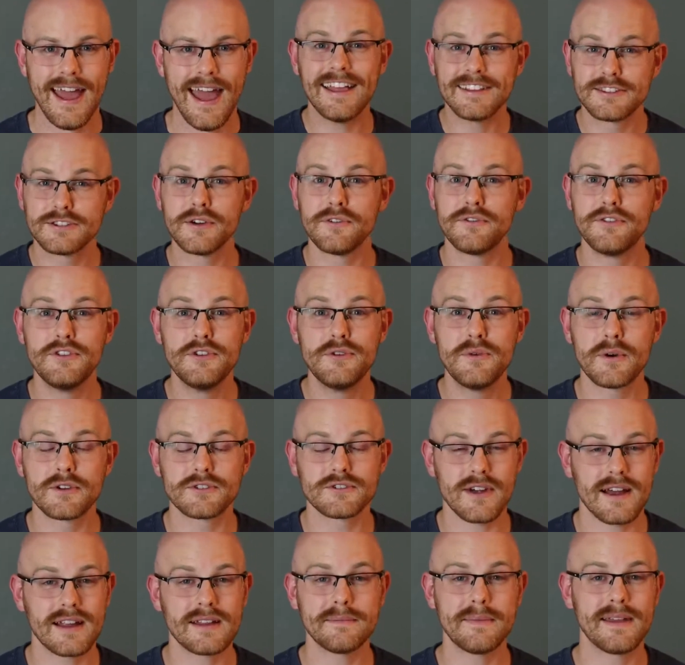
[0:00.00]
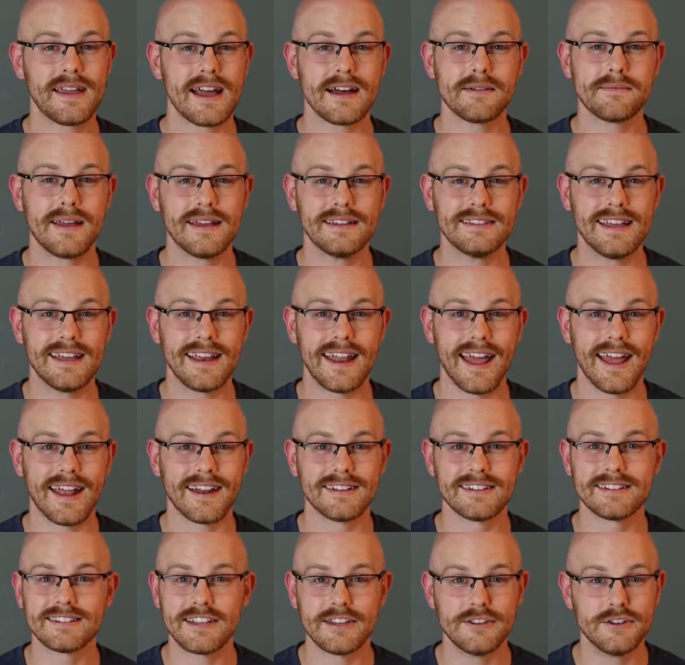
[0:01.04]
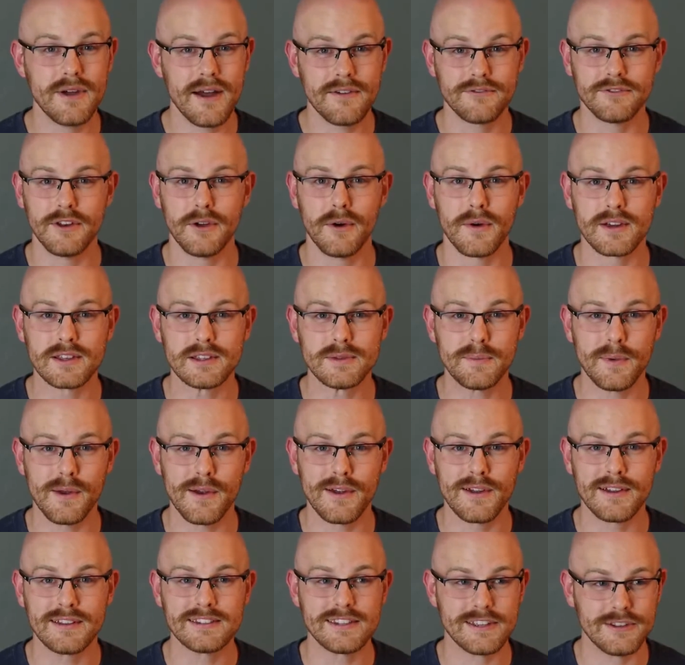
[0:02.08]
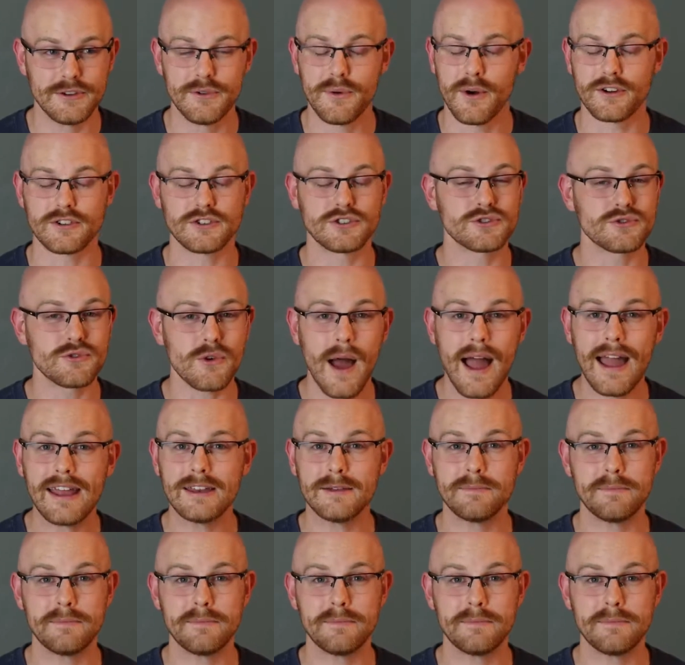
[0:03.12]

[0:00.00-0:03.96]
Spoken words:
And so if you are trying become a data analyst and you have no experience and you are trying